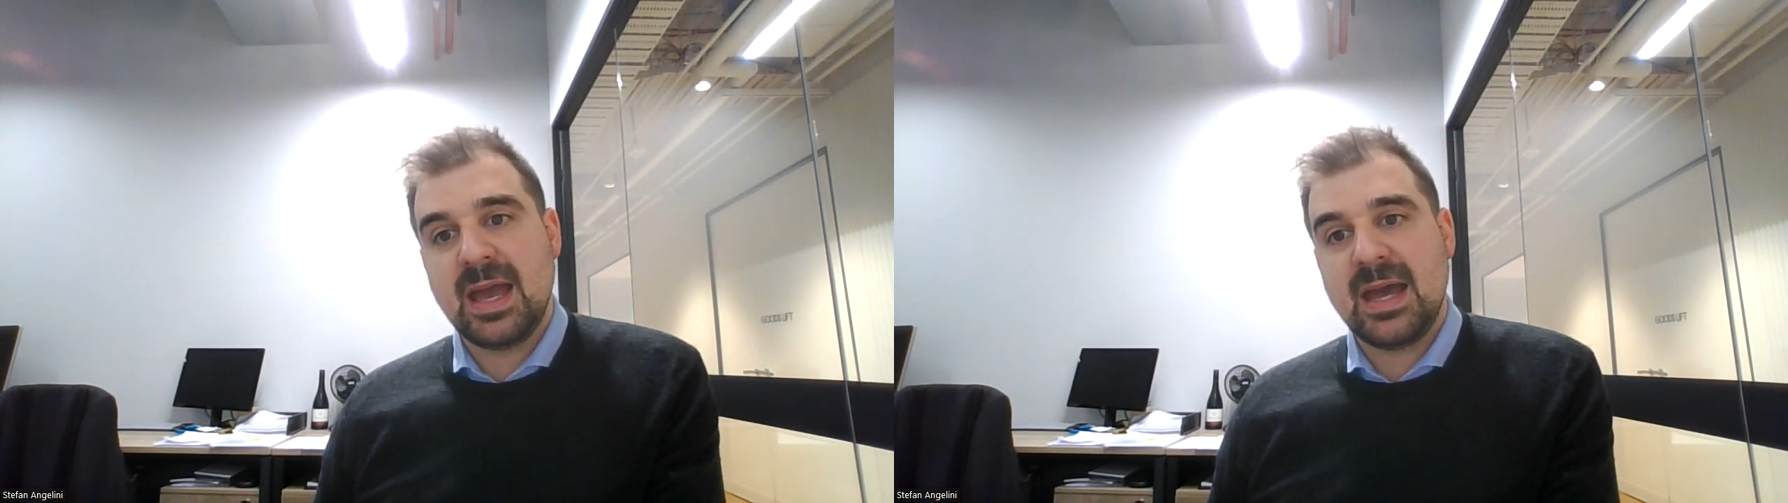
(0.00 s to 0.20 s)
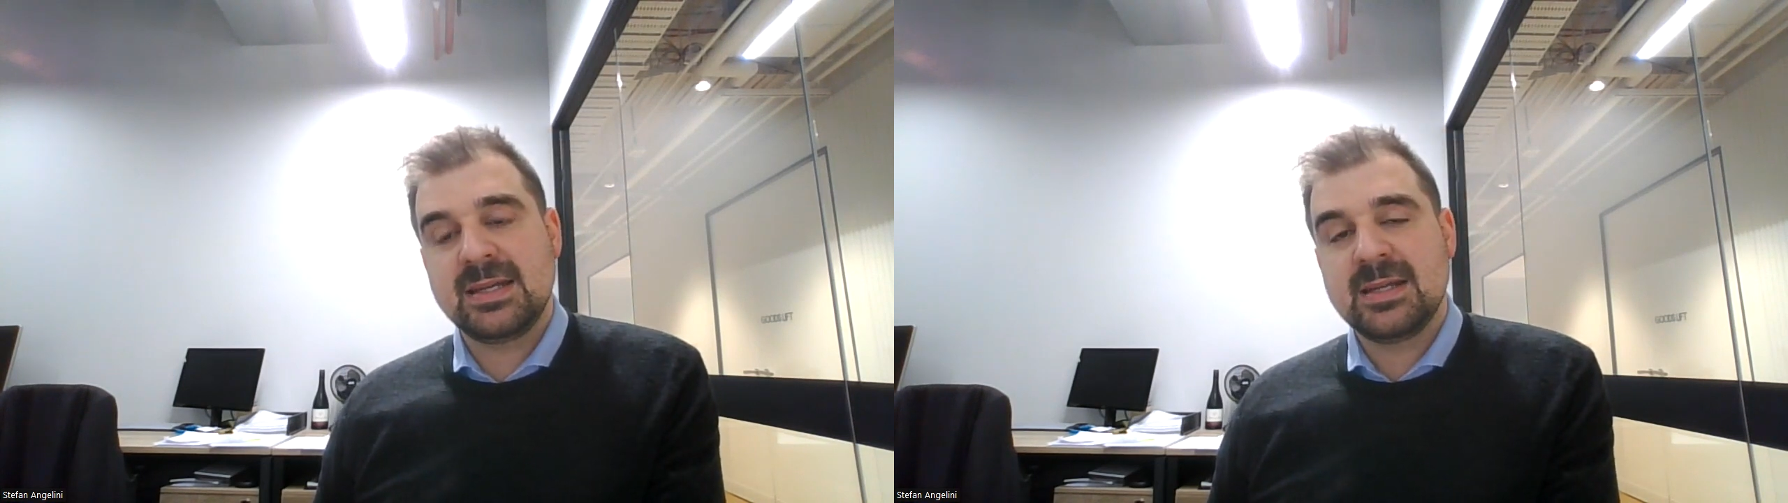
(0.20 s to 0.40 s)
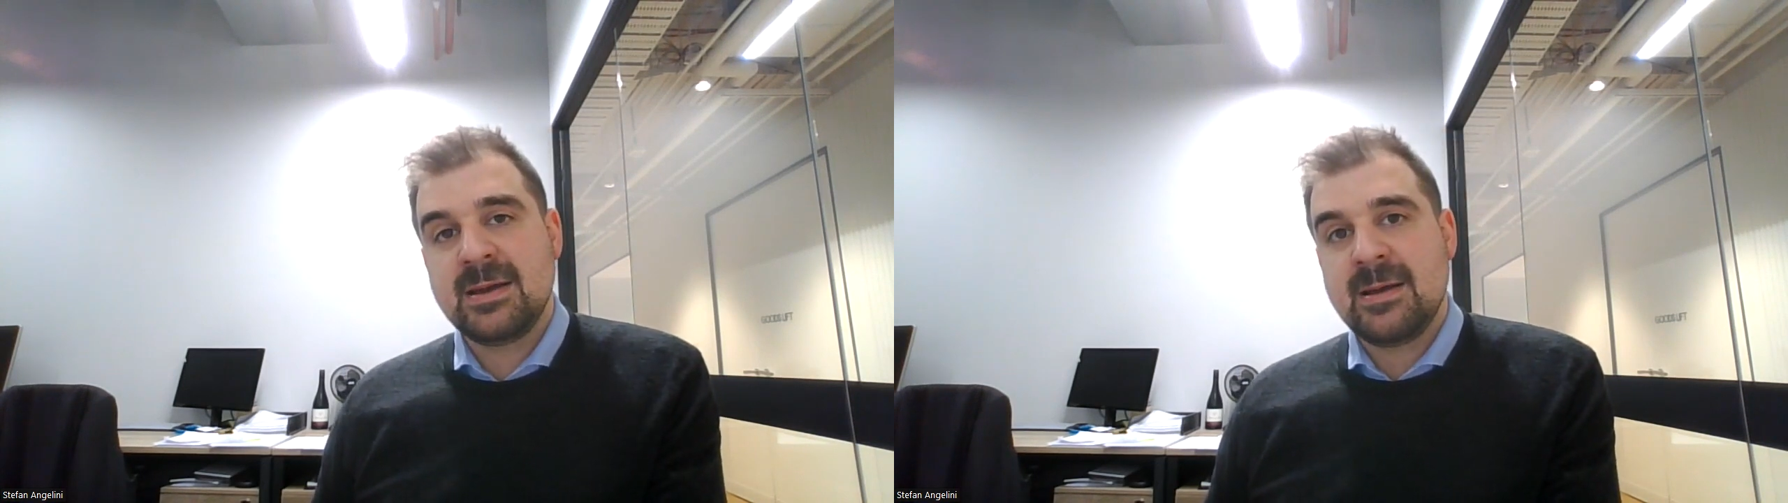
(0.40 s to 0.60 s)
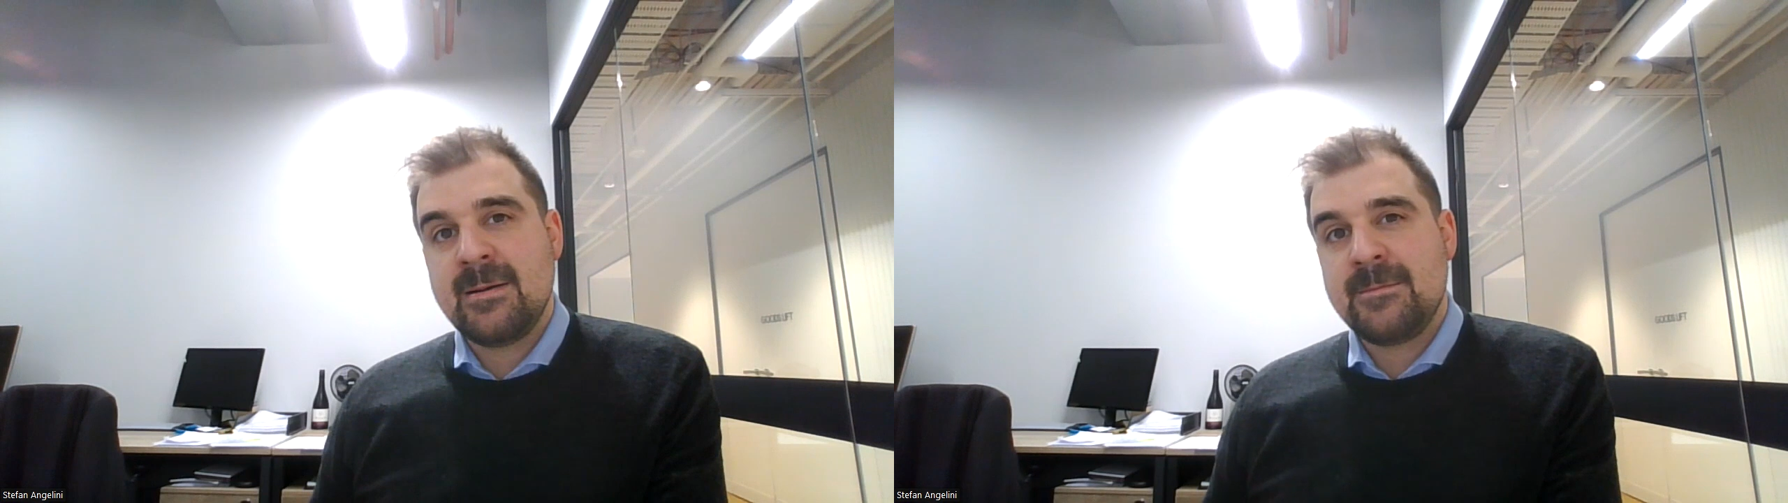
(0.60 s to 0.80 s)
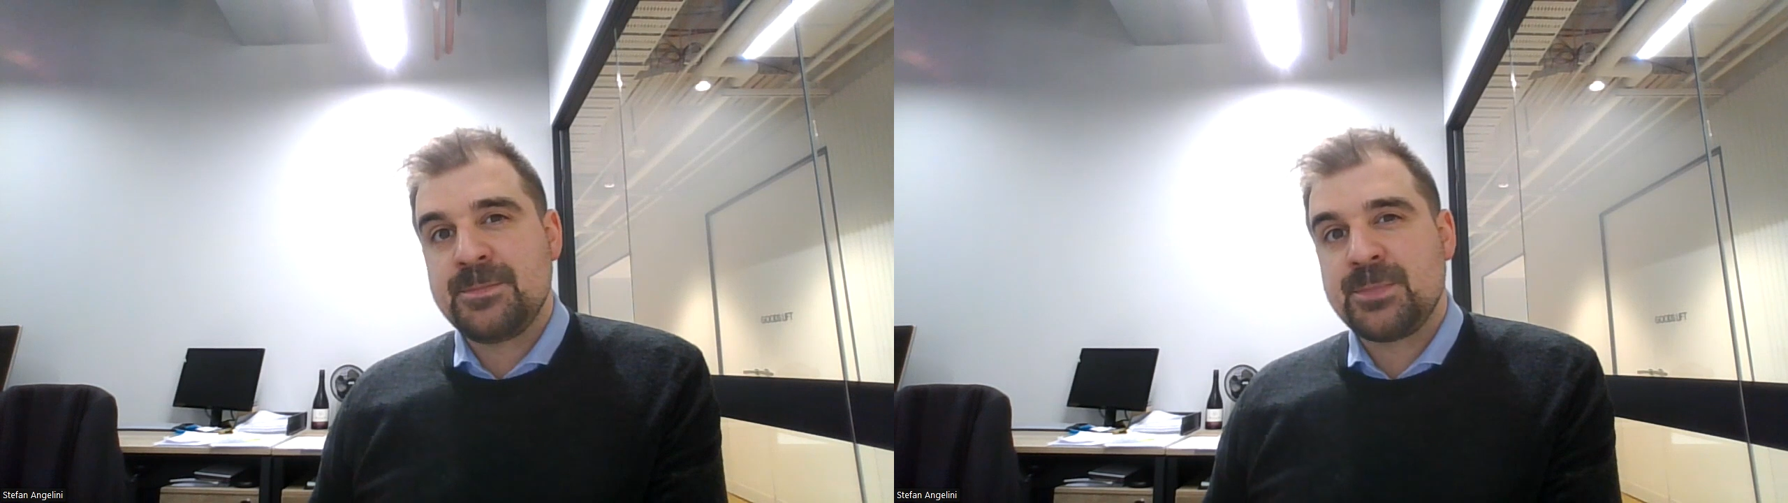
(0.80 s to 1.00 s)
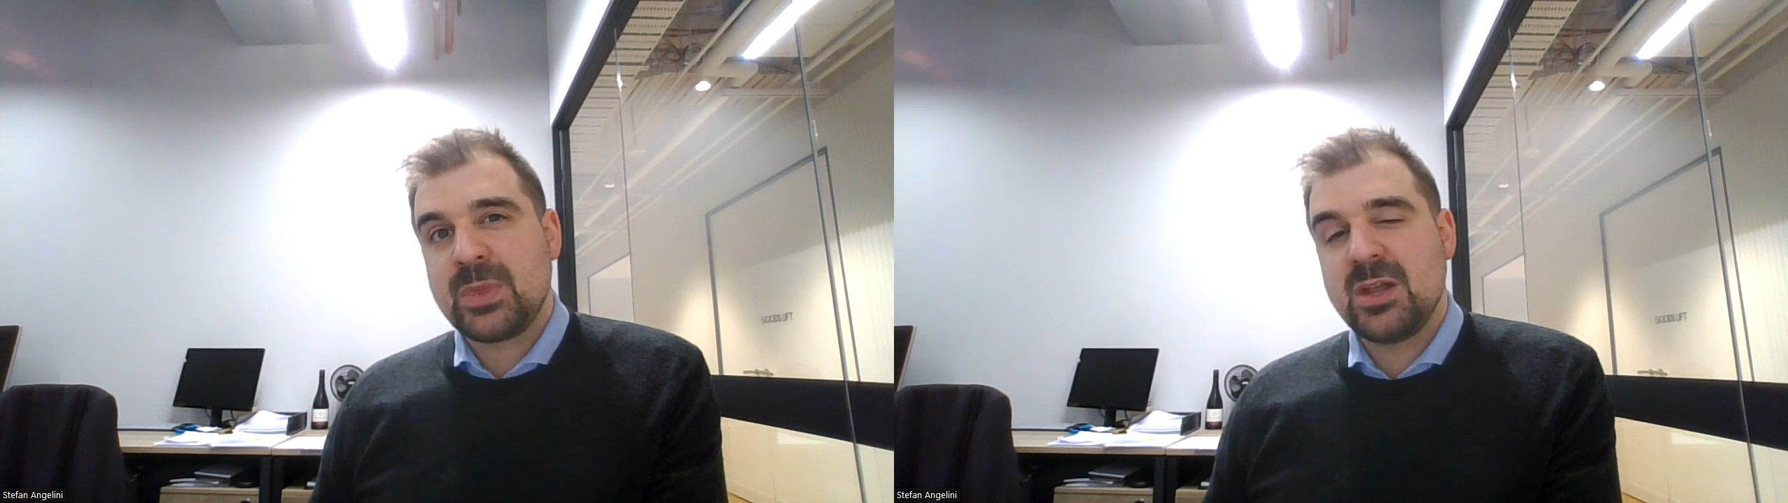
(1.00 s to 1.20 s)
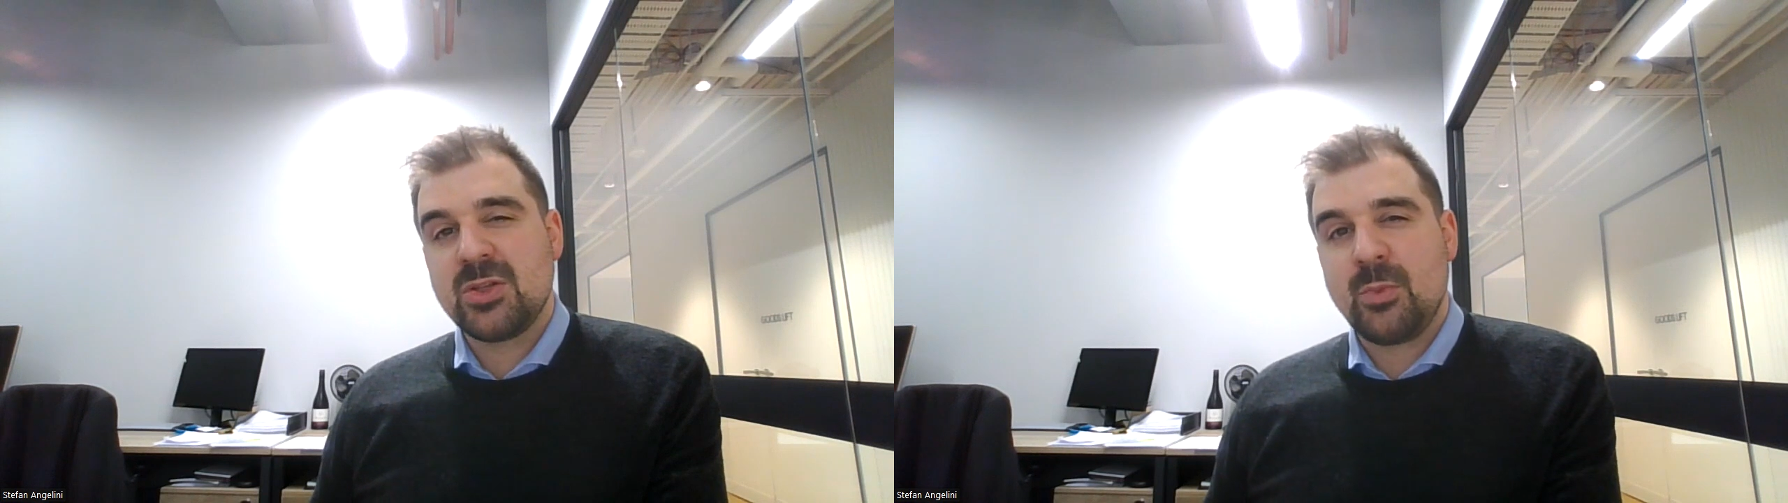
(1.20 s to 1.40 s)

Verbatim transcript: And you know,